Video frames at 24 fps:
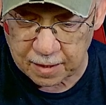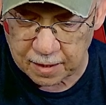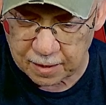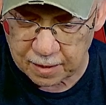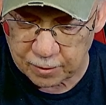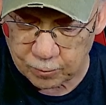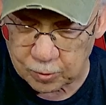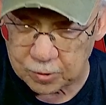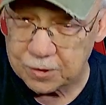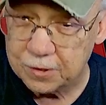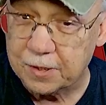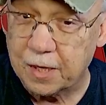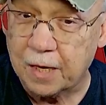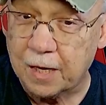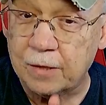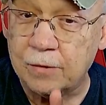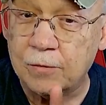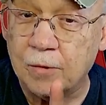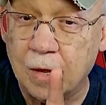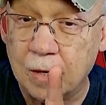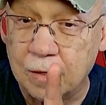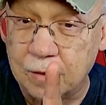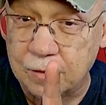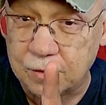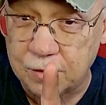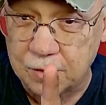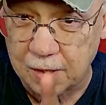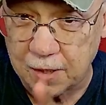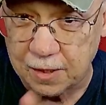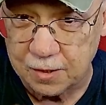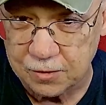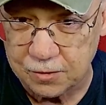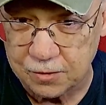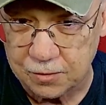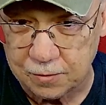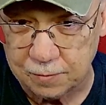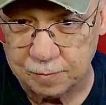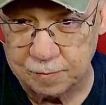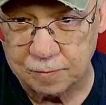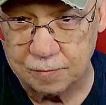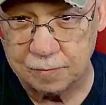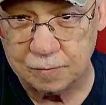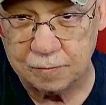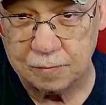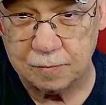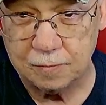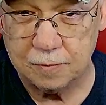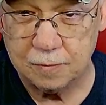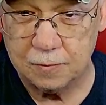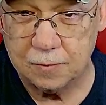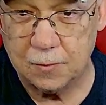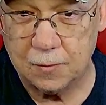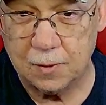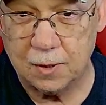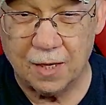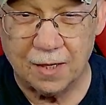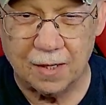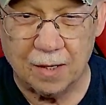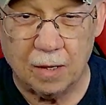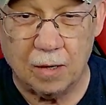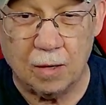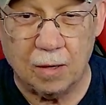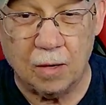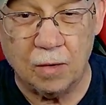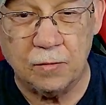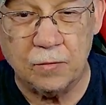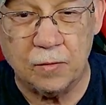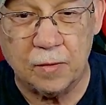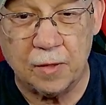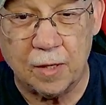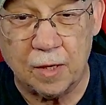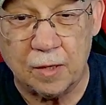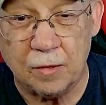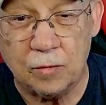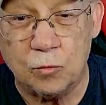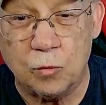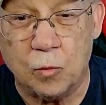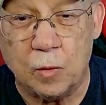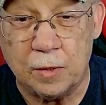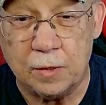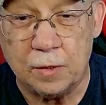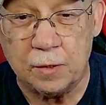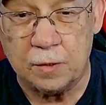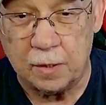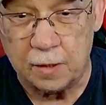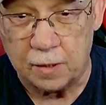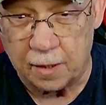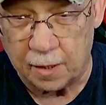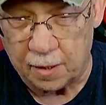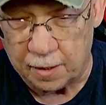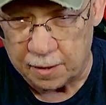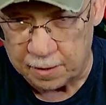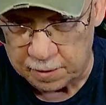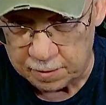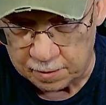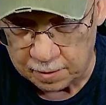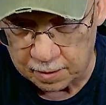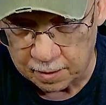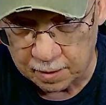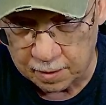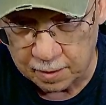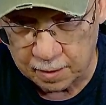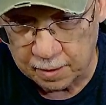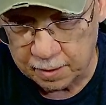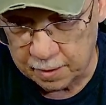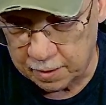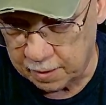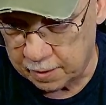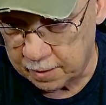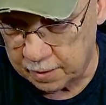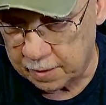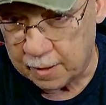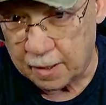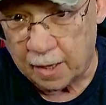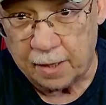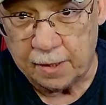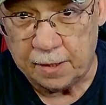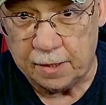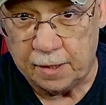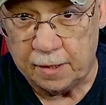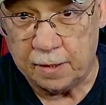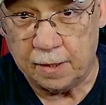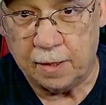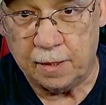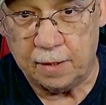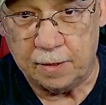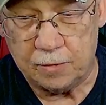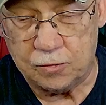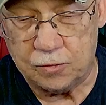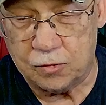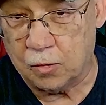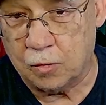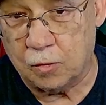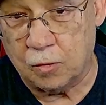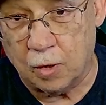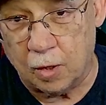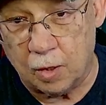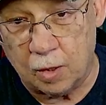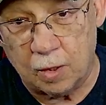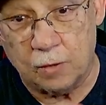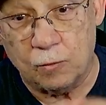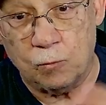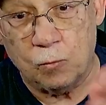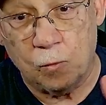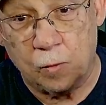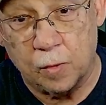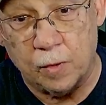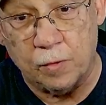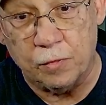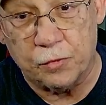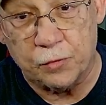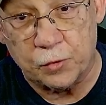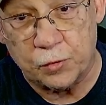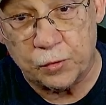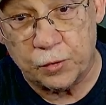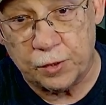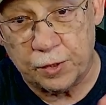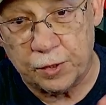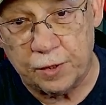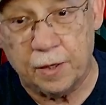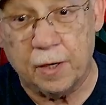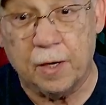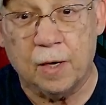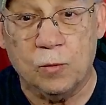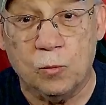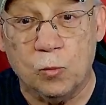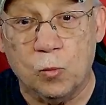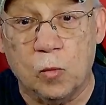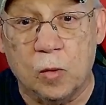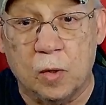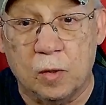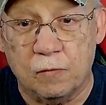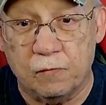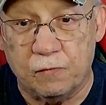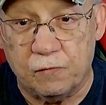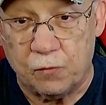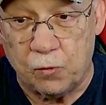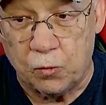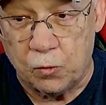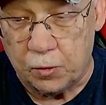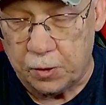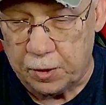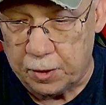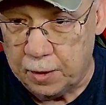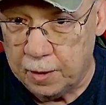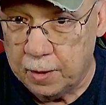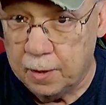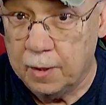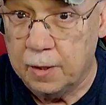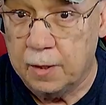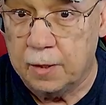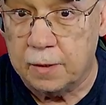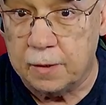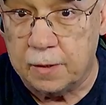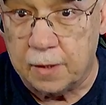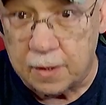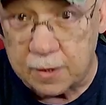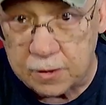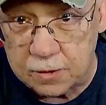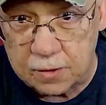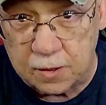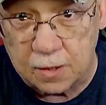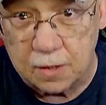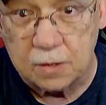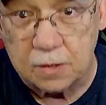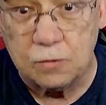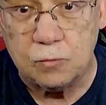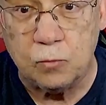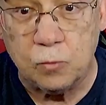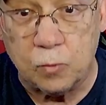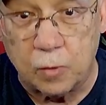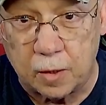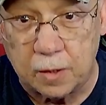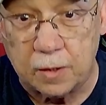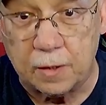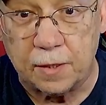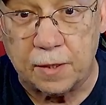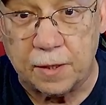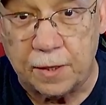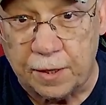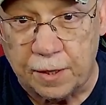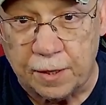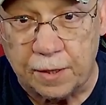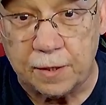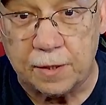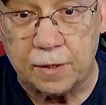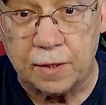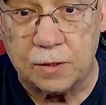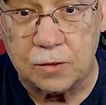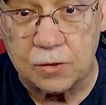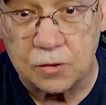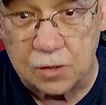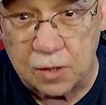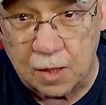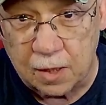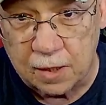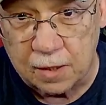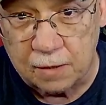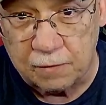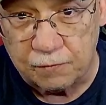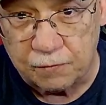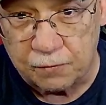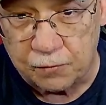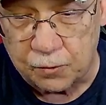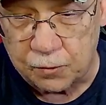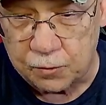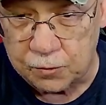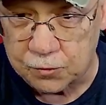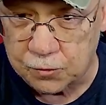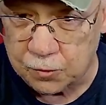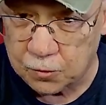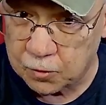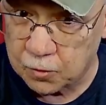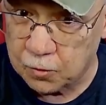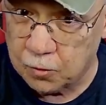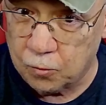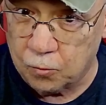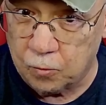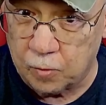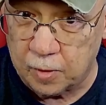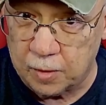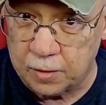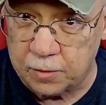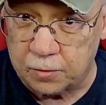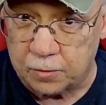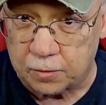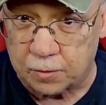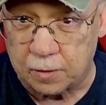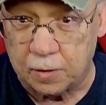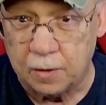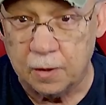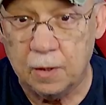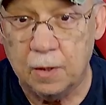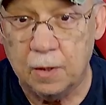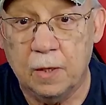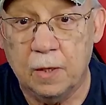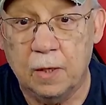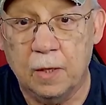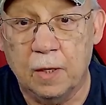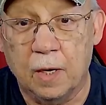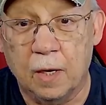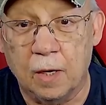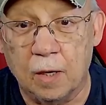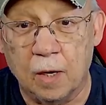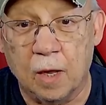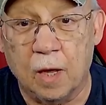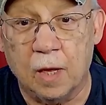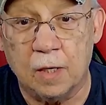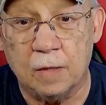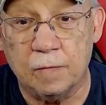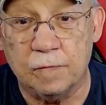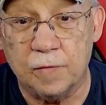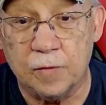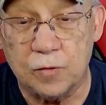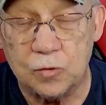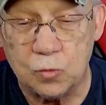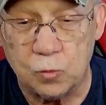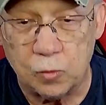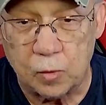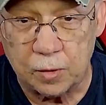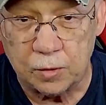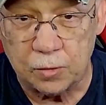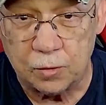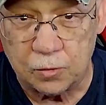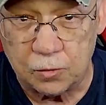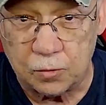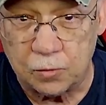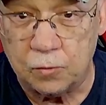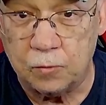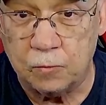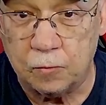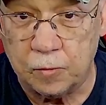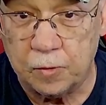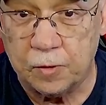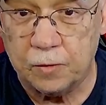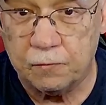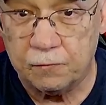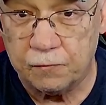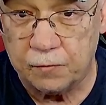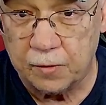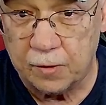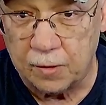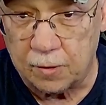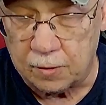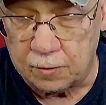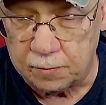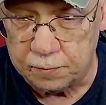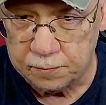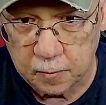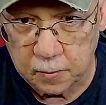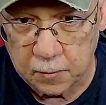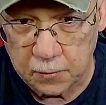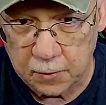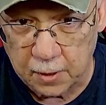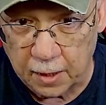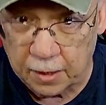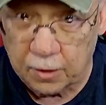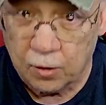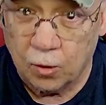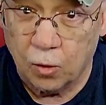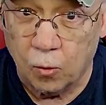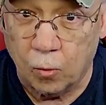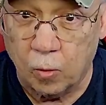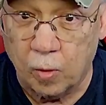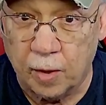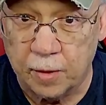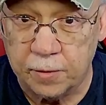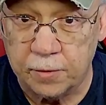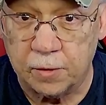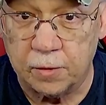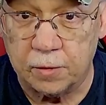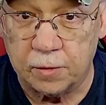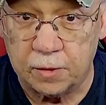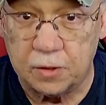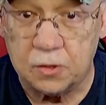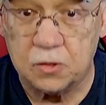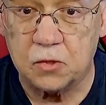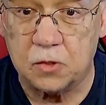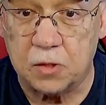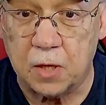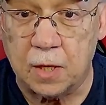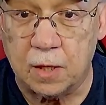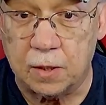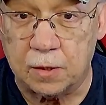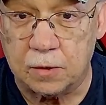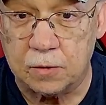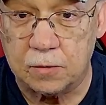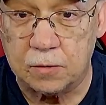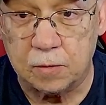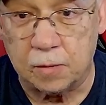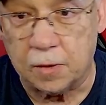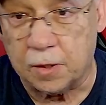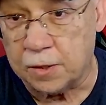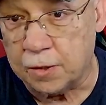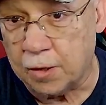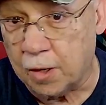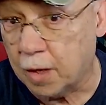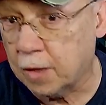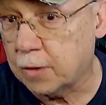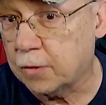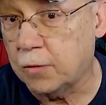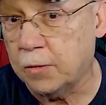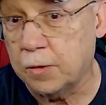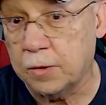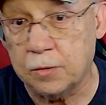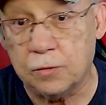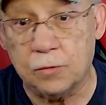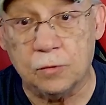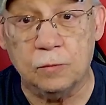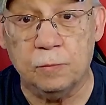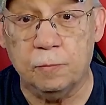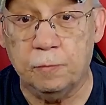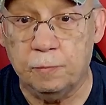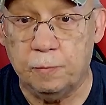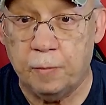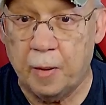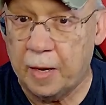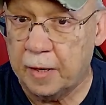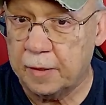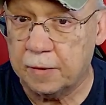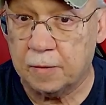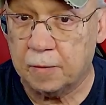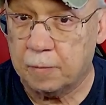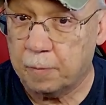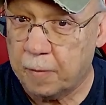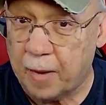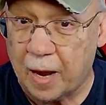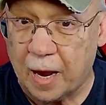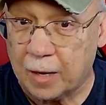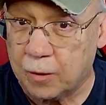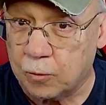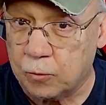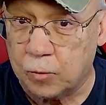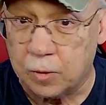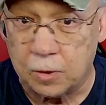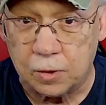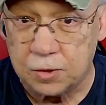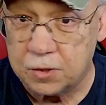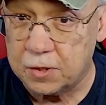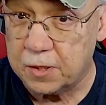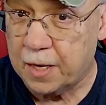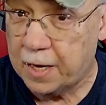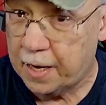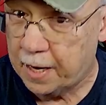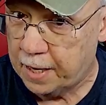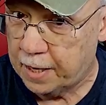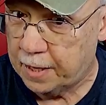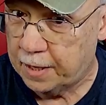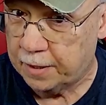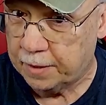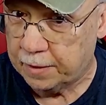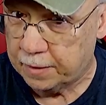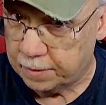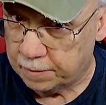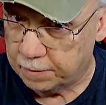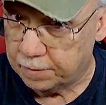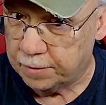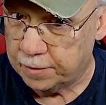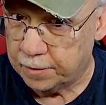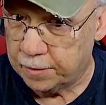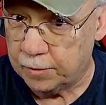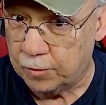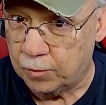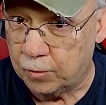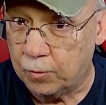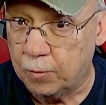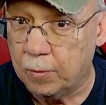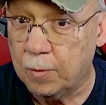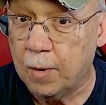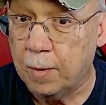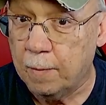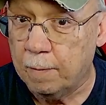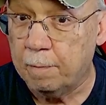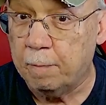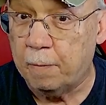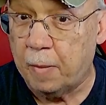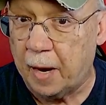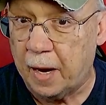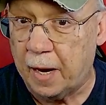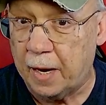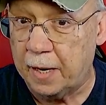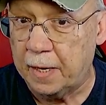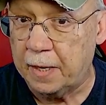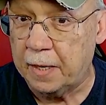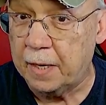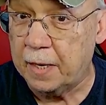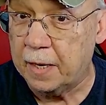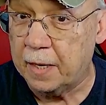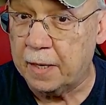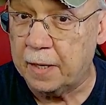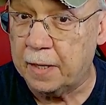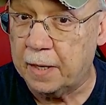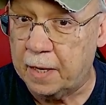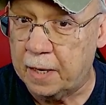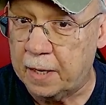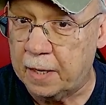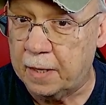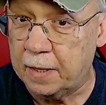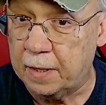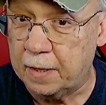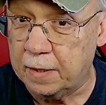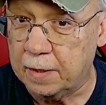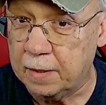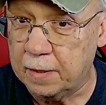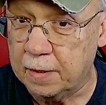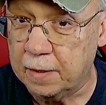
was $10 less. Like 129 99 so call it 130 and 140 this is what ink is selling for so no wonder a lot of us want to refill and no wonder these sellers are not going to bend backwards and you know buy a